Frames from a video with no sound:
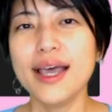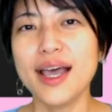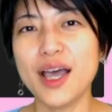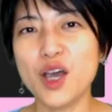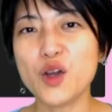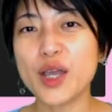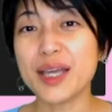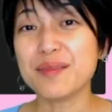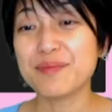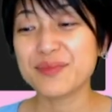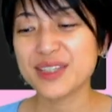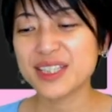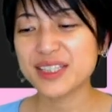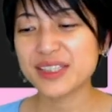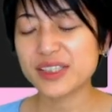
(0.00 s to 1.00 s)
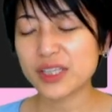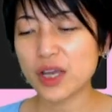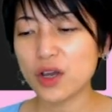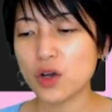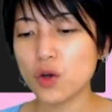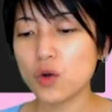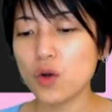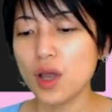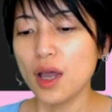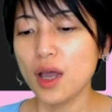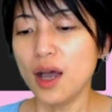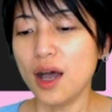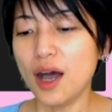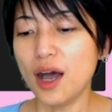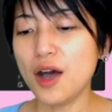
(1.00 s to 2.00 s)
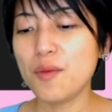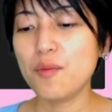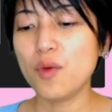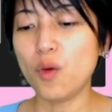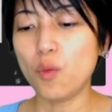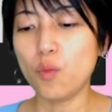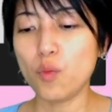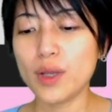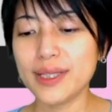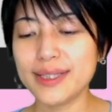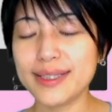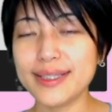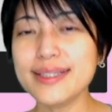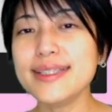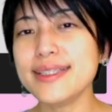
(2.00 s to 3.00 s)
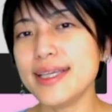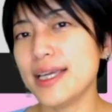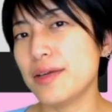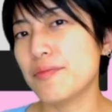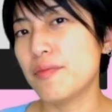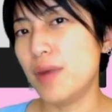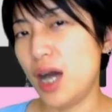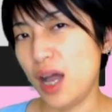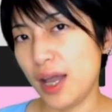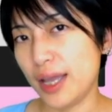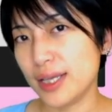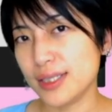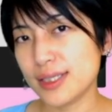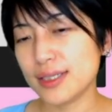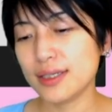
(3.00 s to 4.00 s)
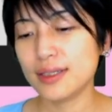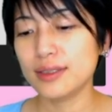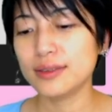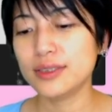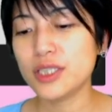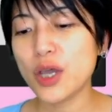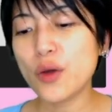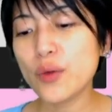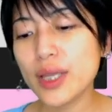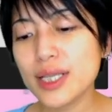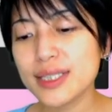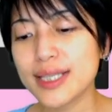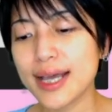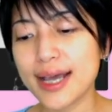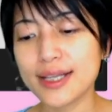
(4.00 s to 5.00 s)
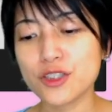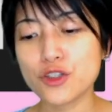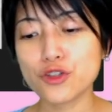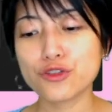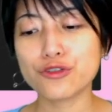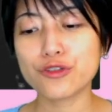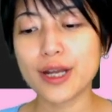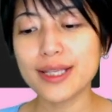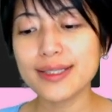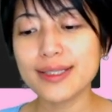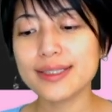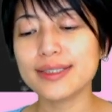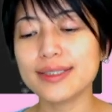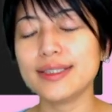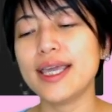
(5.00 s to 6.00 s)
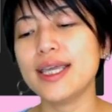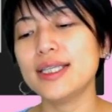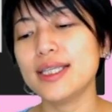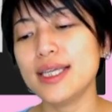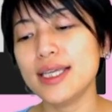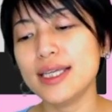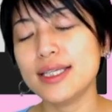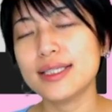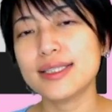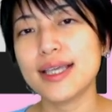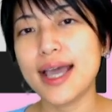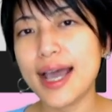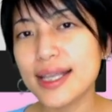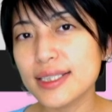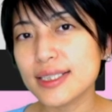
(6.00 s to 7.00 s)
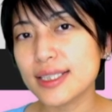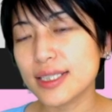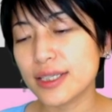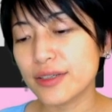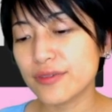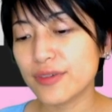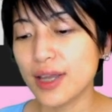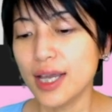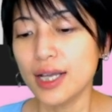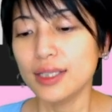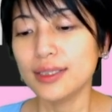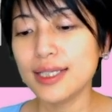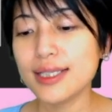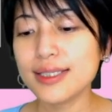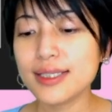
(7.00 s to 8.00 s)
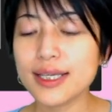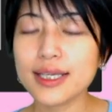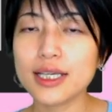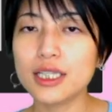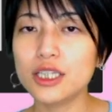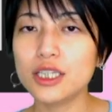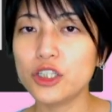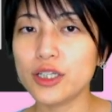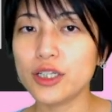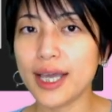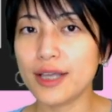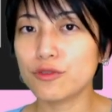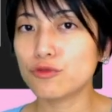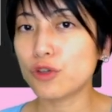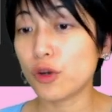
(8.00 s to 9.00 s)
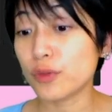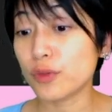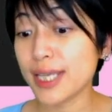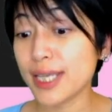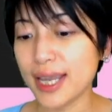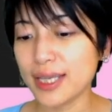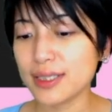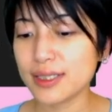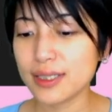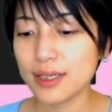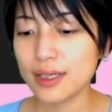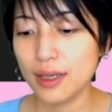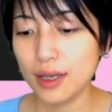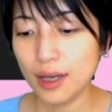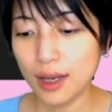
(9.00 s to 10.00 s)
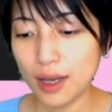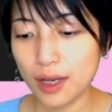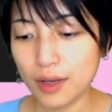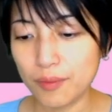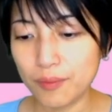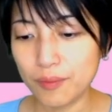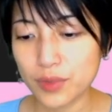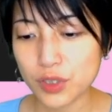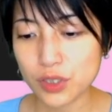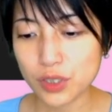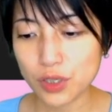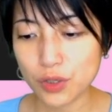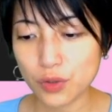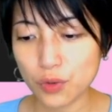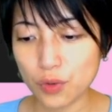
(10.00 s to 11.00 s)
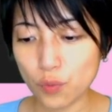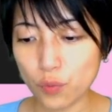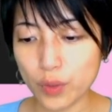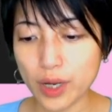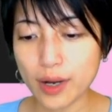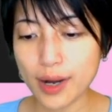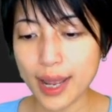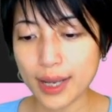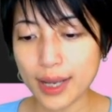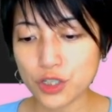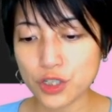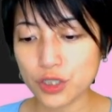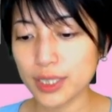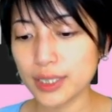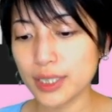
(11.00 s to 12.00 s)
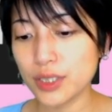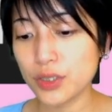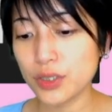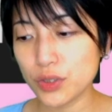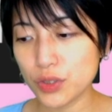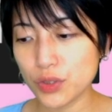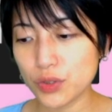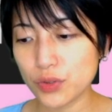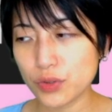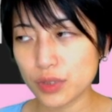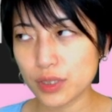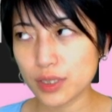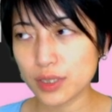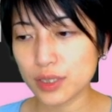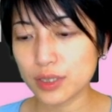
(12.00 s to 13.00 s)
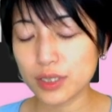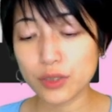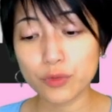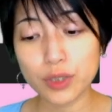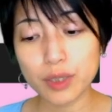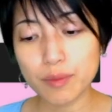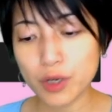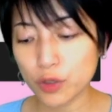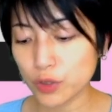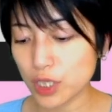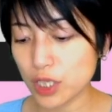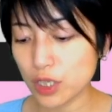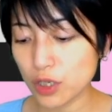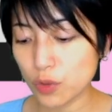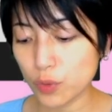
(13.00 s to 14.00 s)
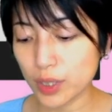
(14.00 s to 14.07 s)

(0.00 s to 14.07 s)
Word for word: Okay, so um, with this in mind, Knowing that translate is additive, let's take a look at rotate. Um, so we are actually going to use the degree mode here.